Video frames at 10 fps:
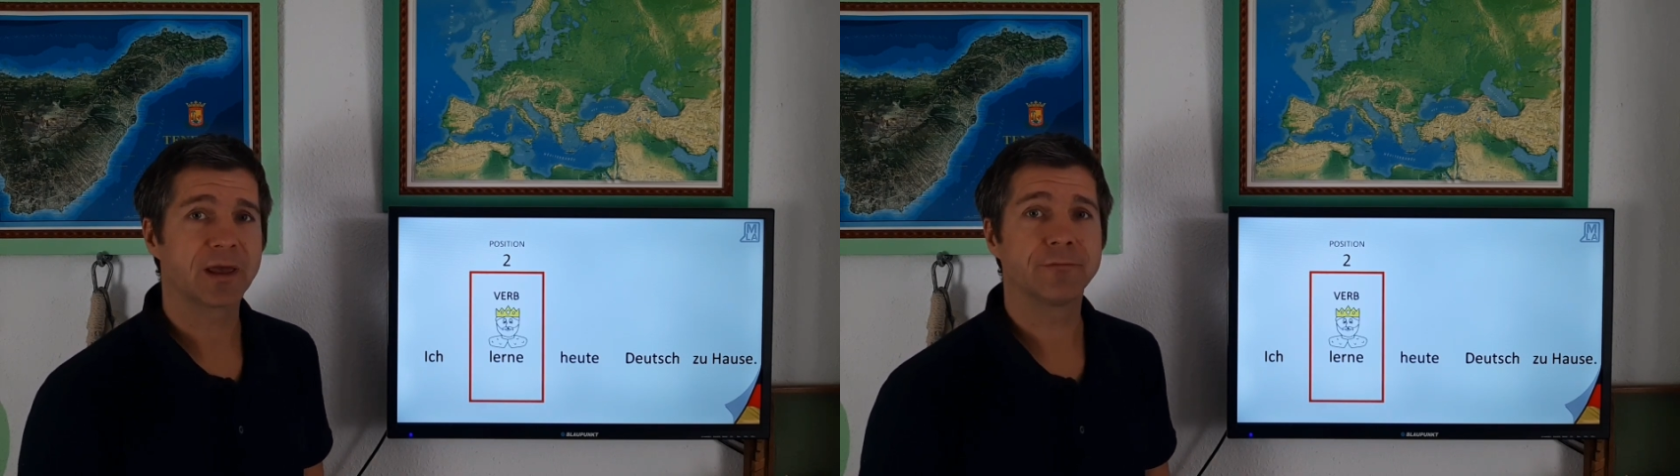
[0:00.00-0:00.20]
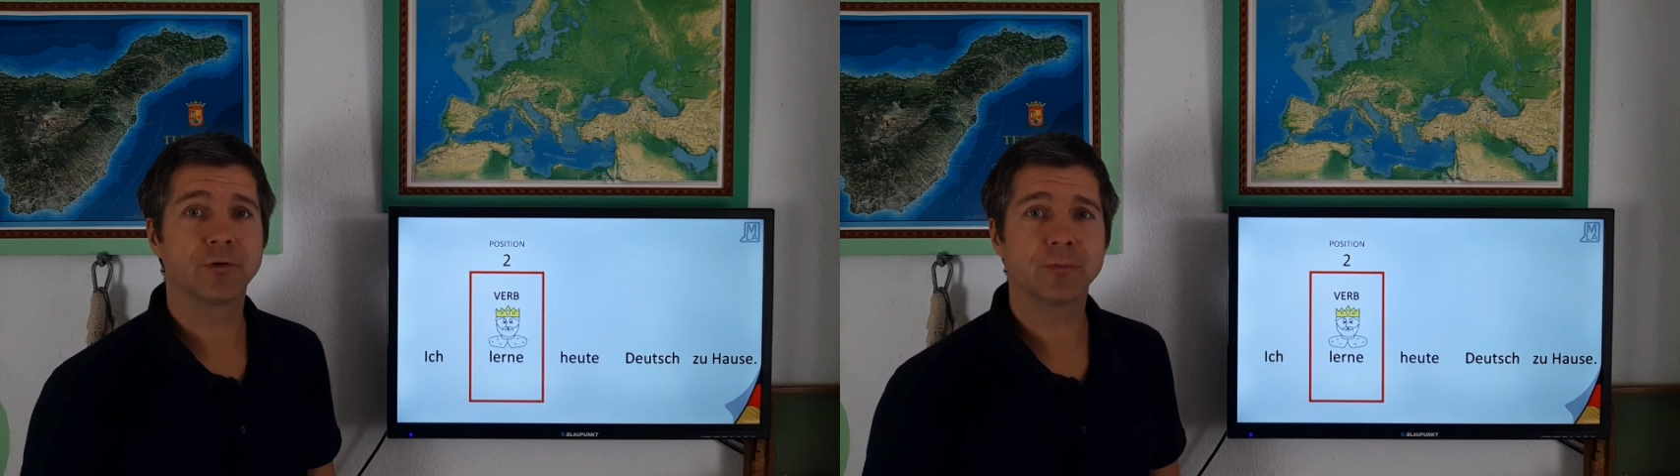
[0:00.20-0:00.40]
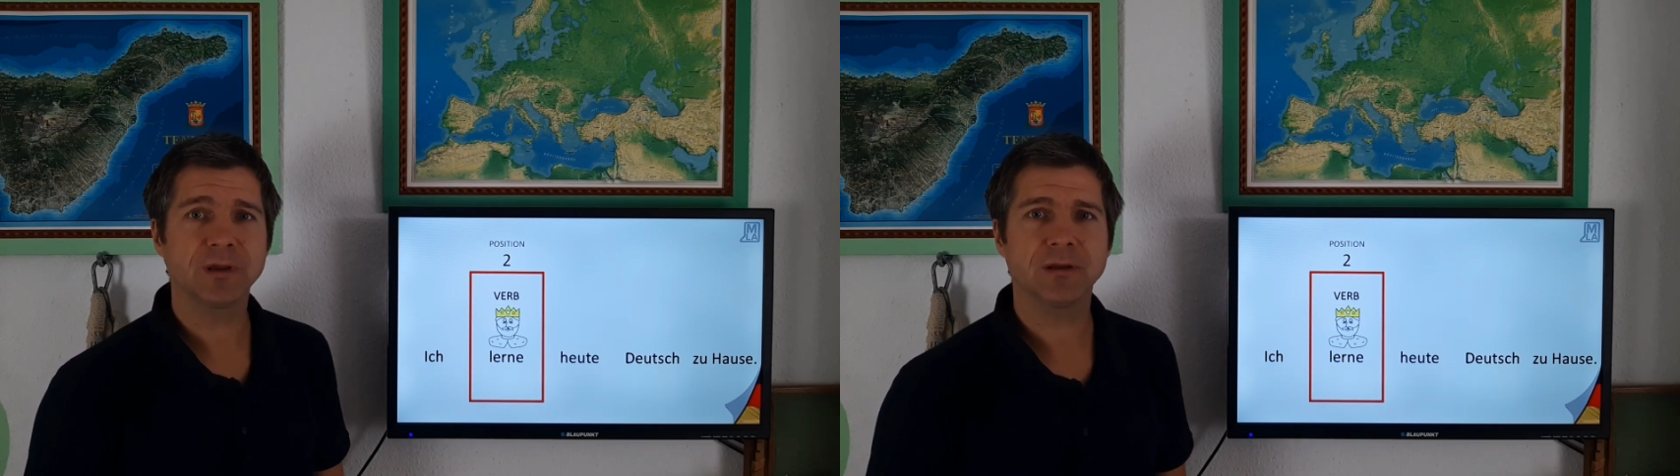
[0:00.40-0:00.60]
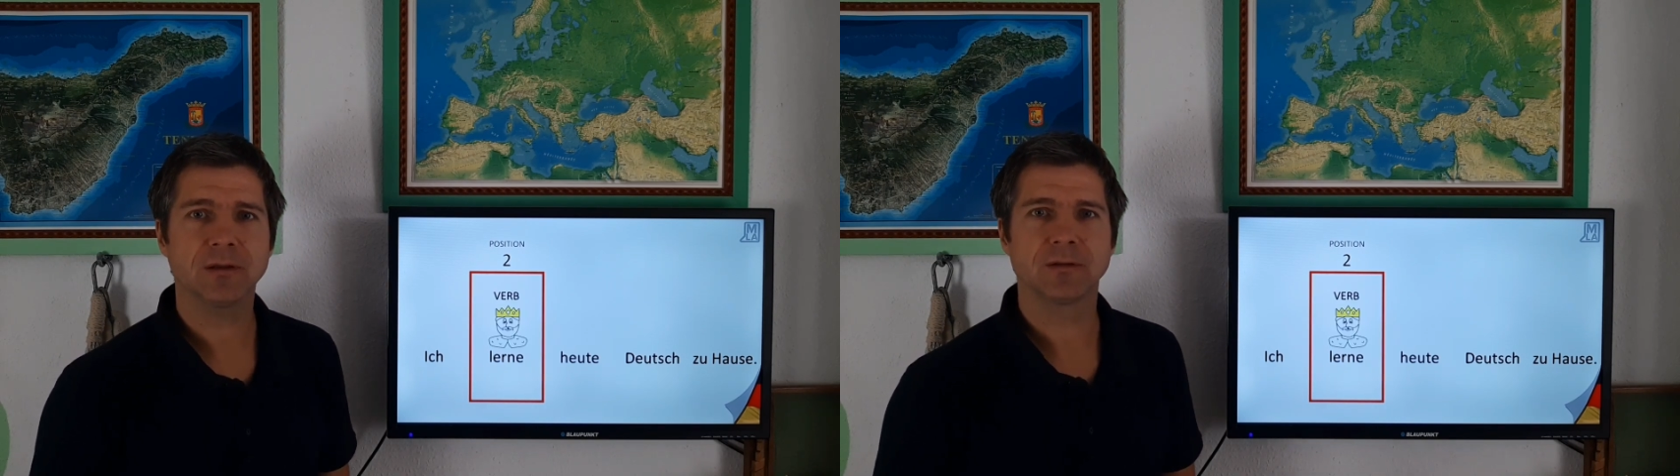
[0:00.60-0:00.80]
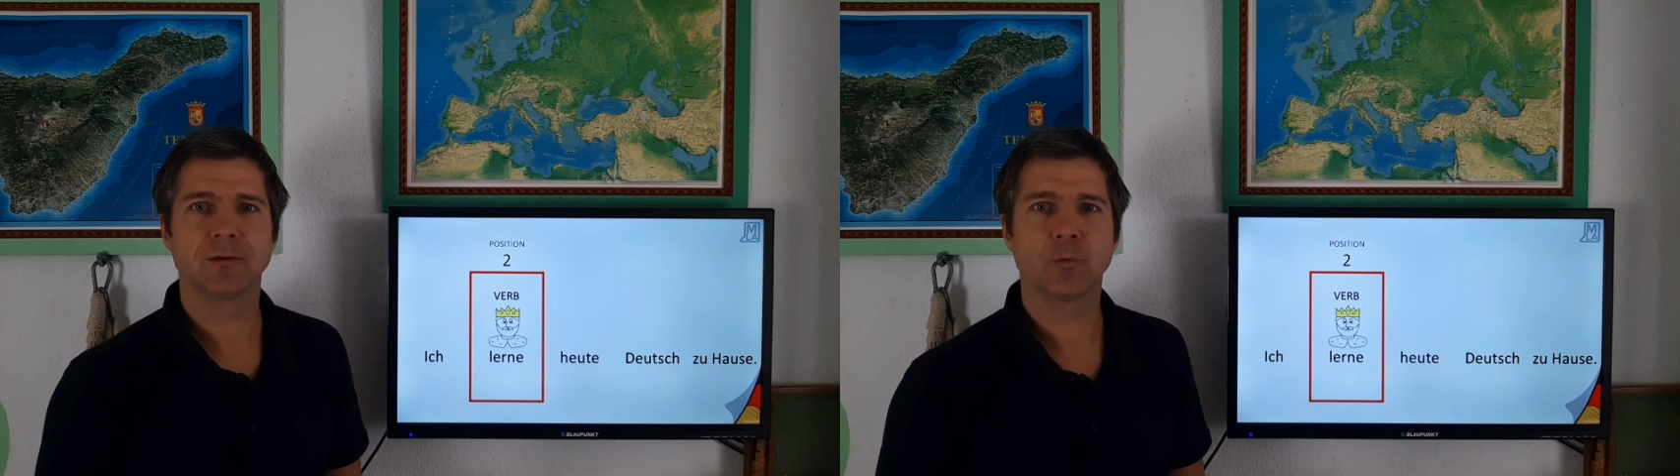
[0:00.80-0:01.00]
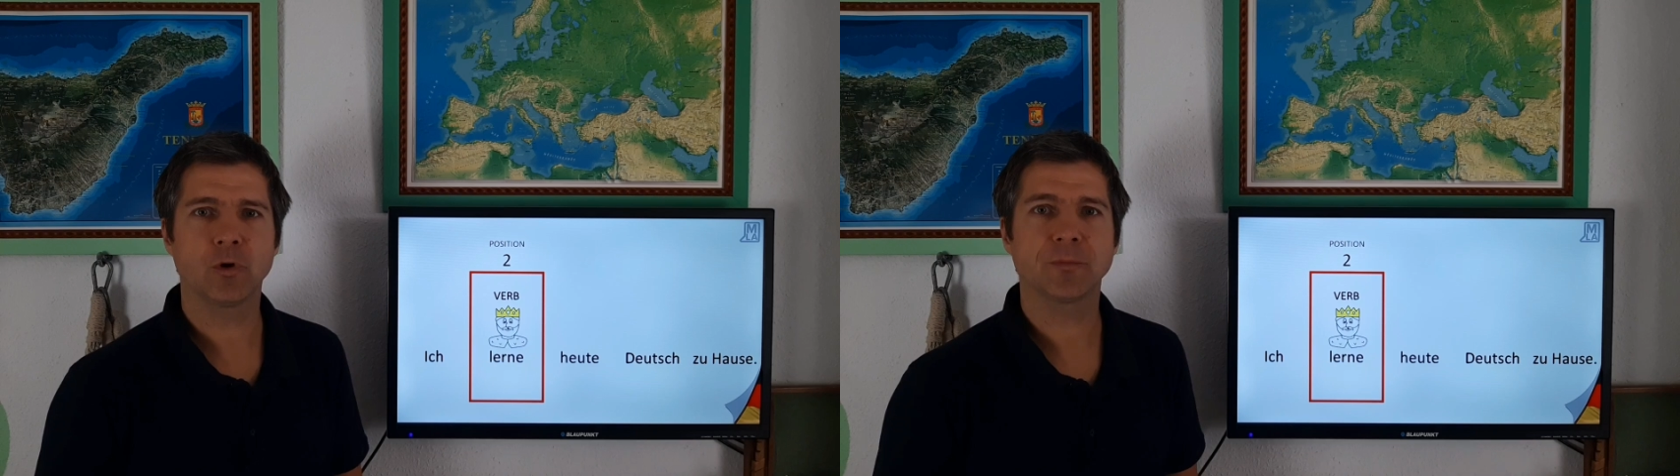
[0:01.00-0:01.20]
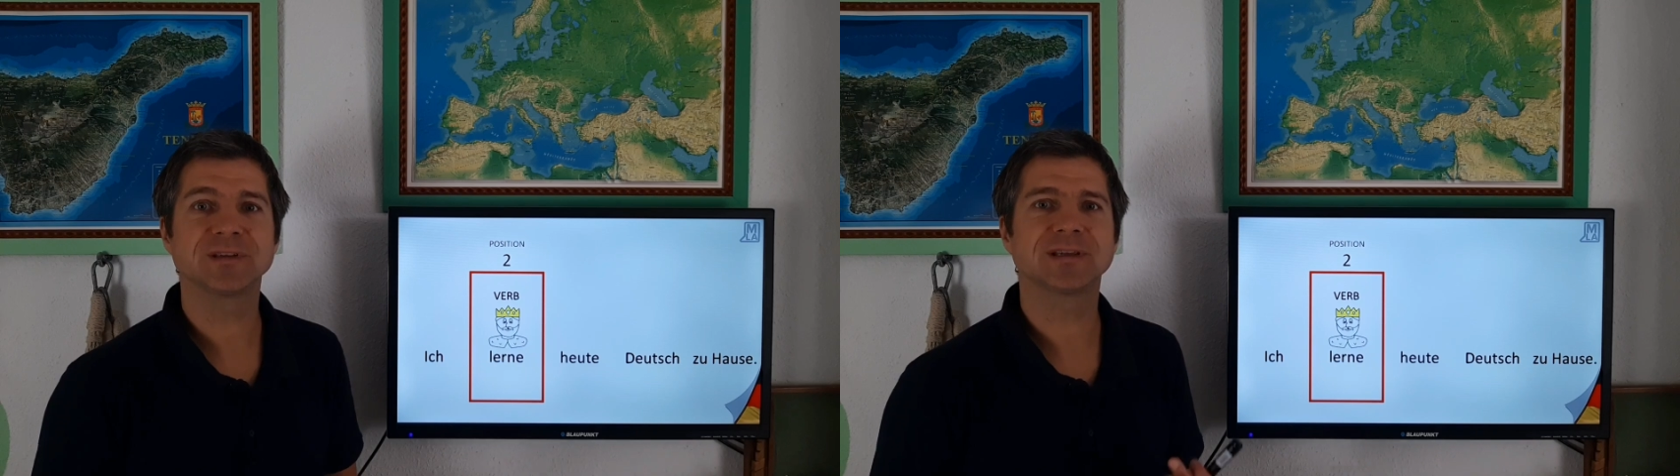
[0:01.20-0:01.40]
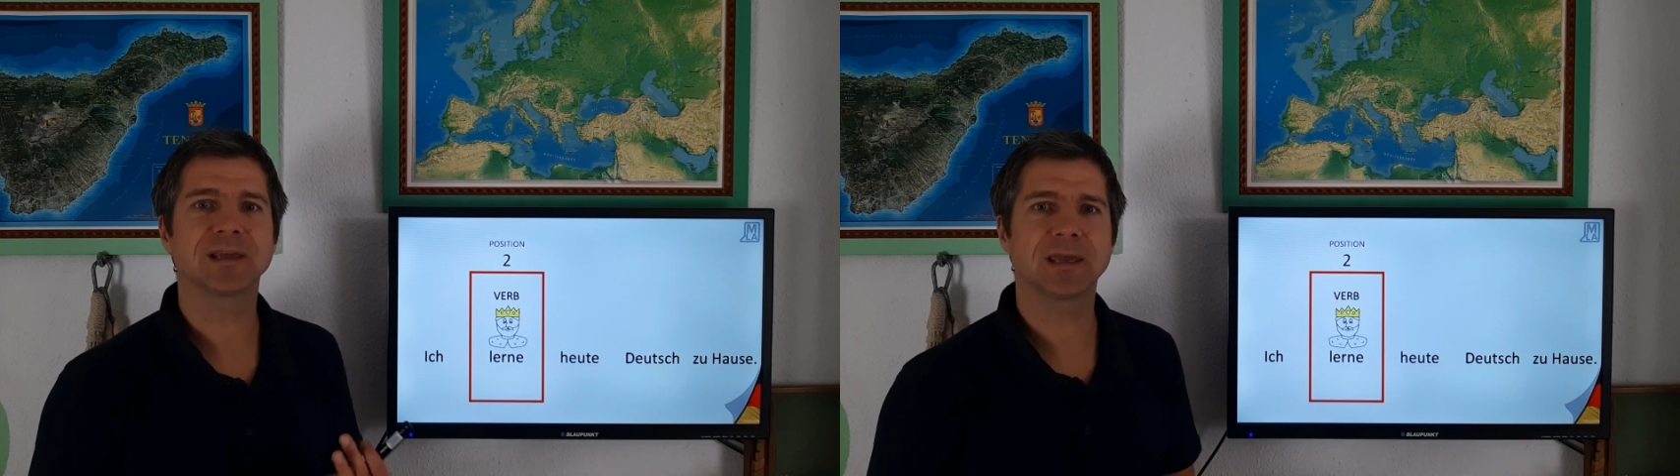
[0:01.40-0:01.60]
And for me, the verb
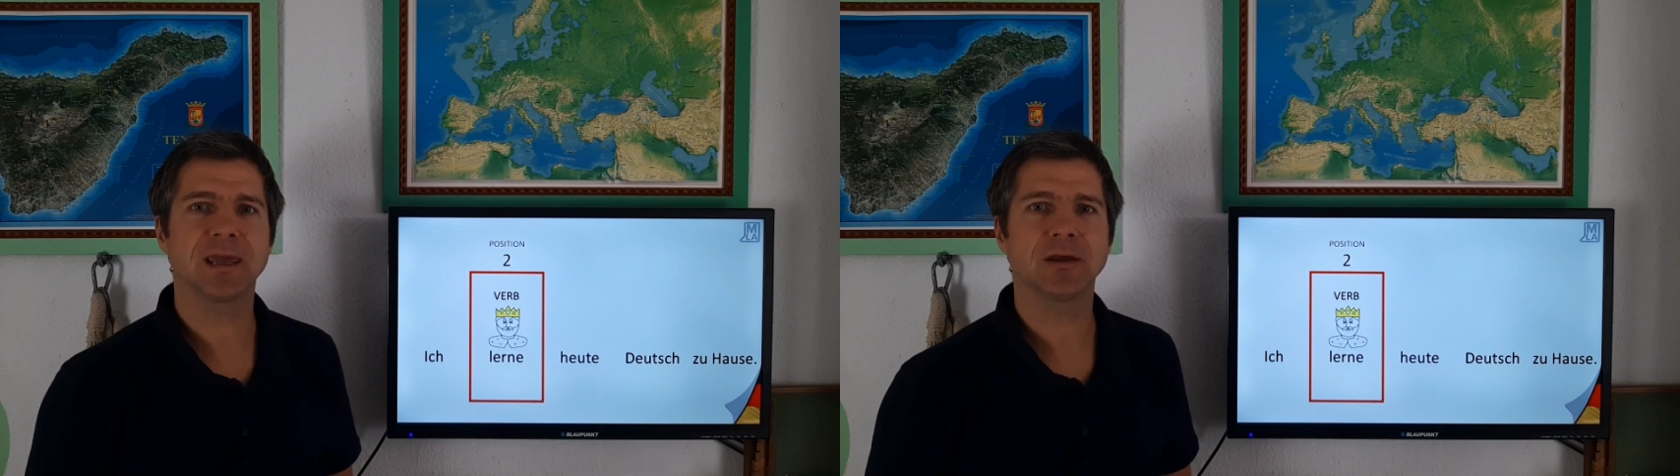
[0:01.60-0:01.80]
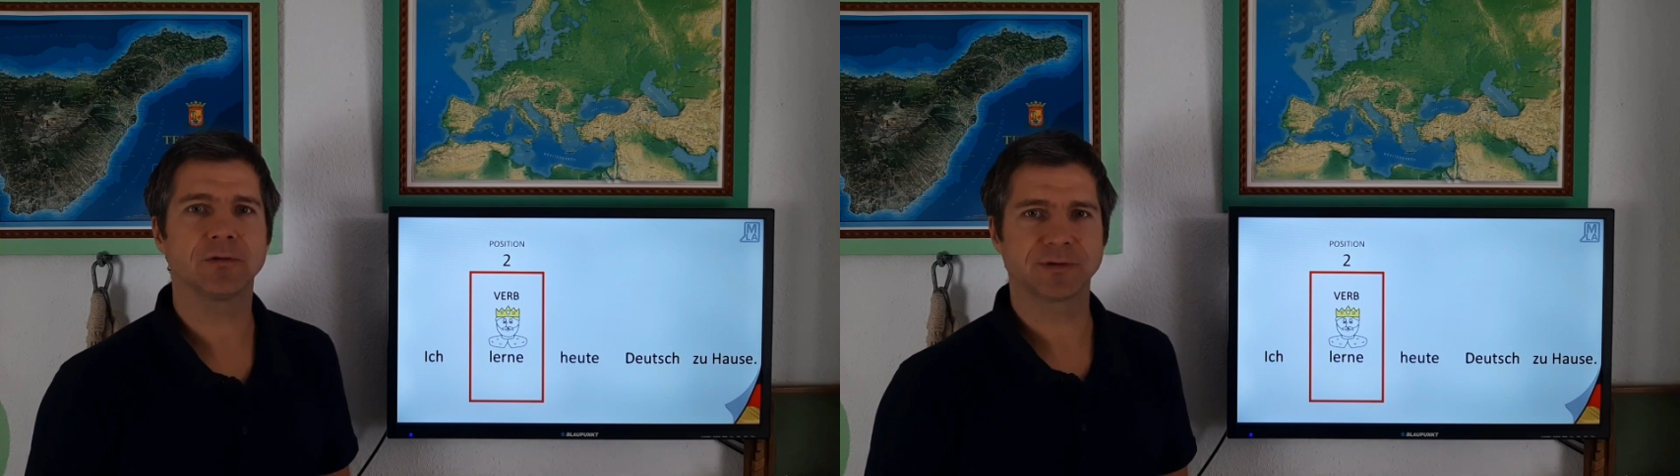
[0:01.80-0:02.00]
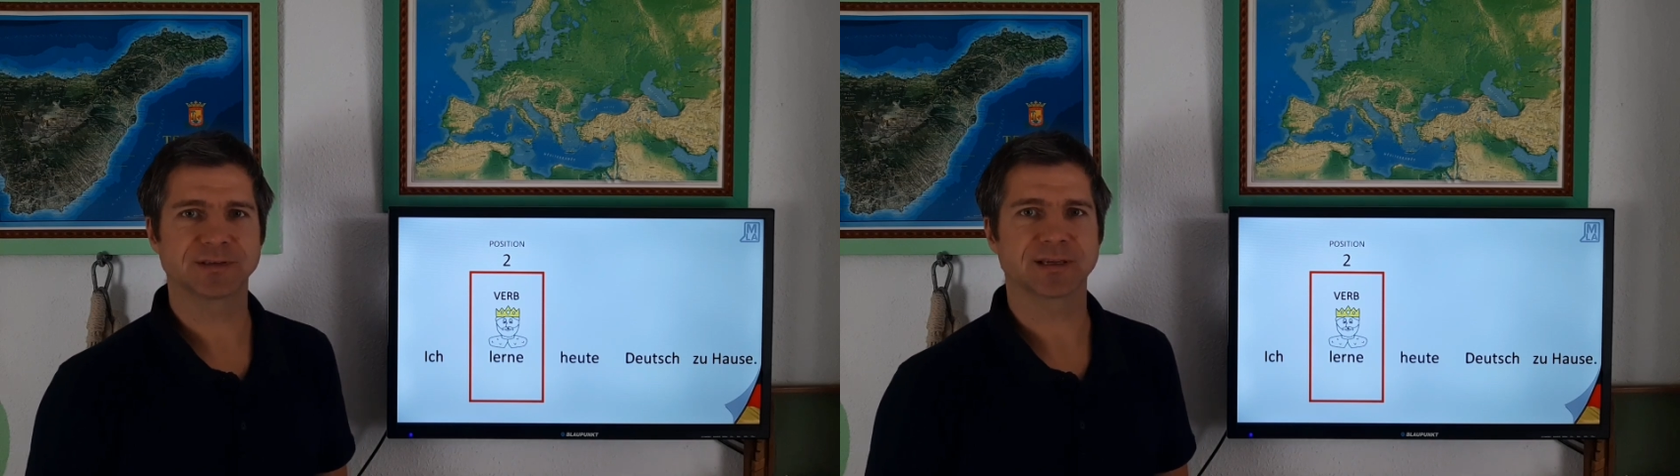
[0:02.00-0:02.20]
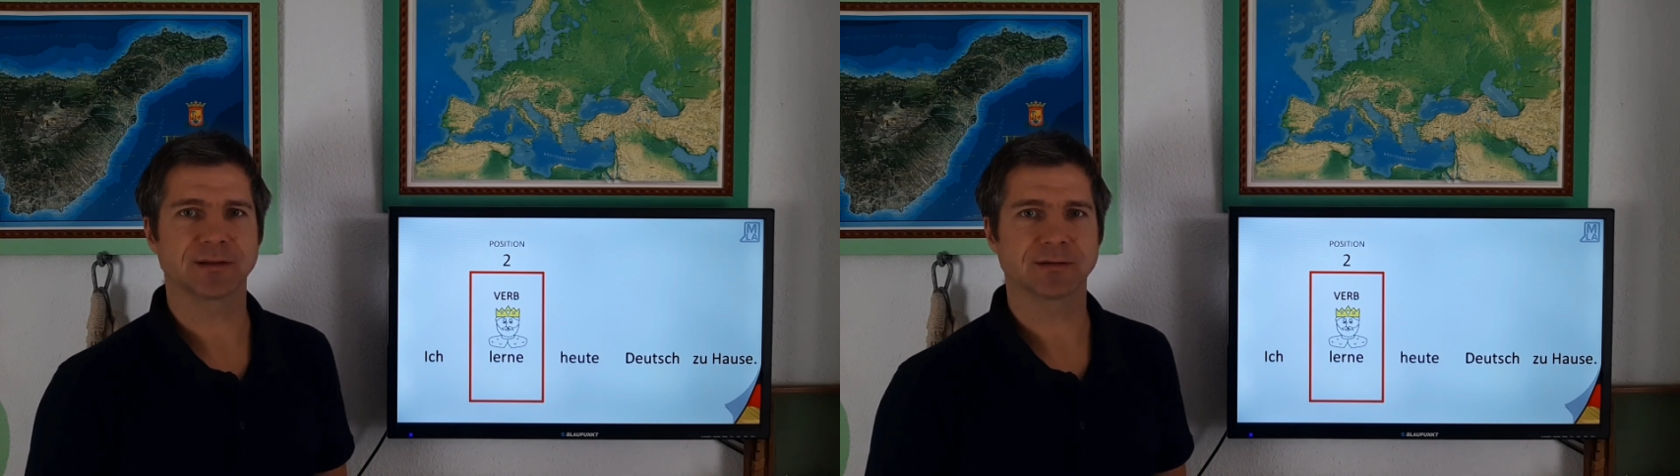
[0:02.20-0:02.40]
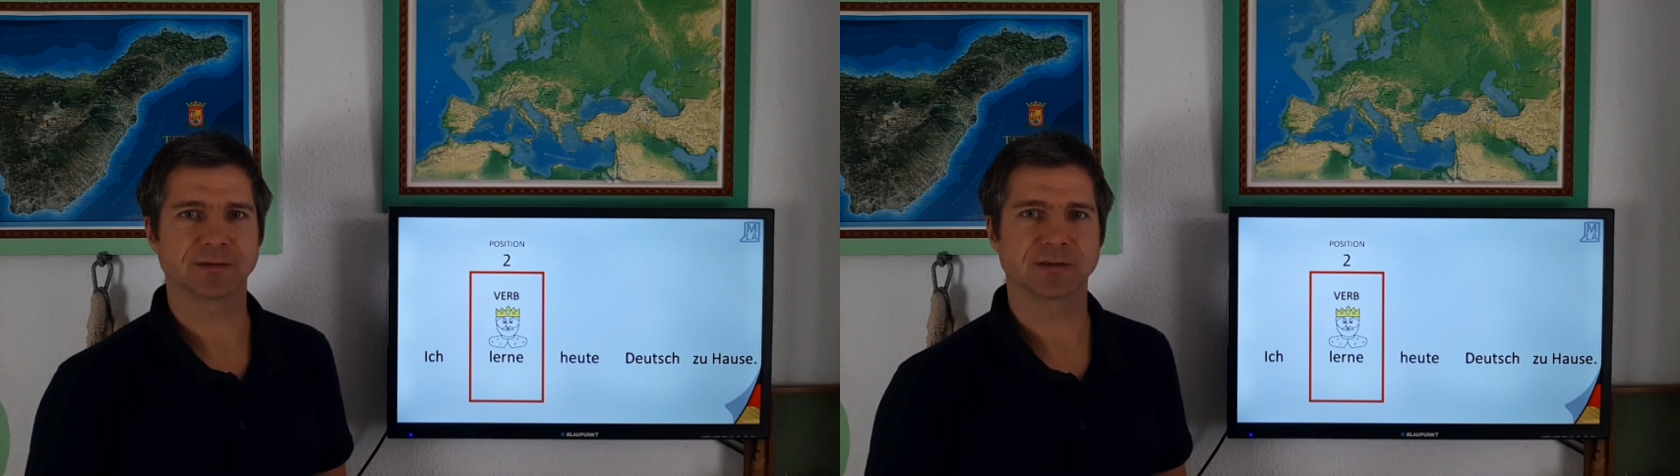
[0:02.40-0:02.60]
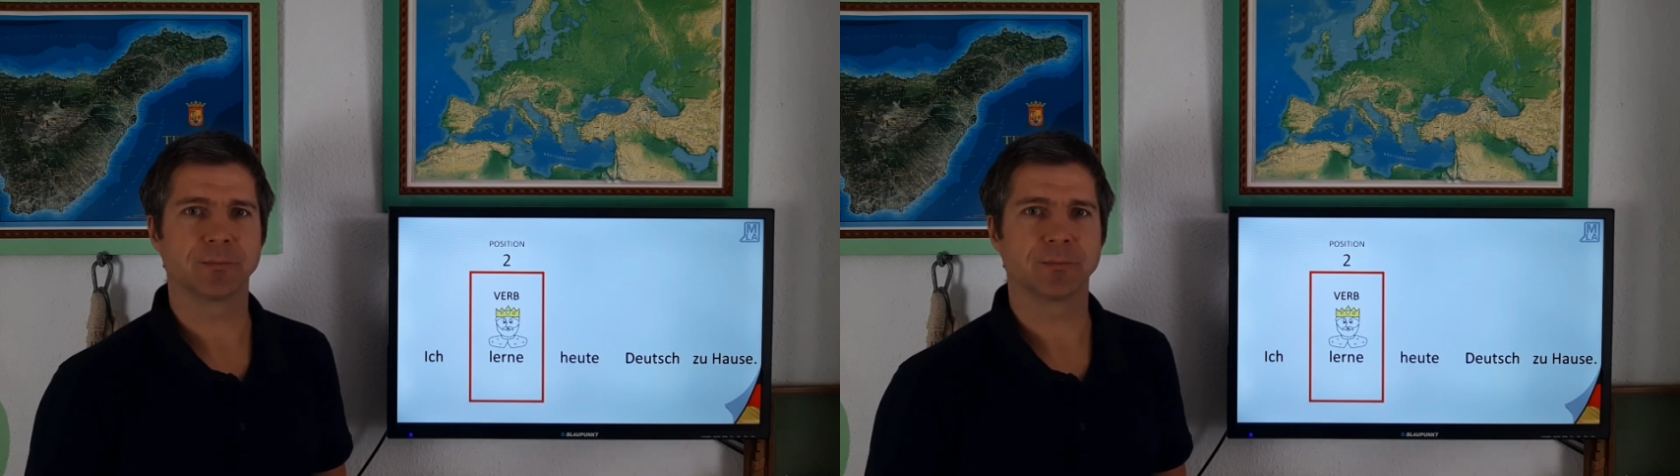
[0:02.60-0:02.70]
is the king of the sentence,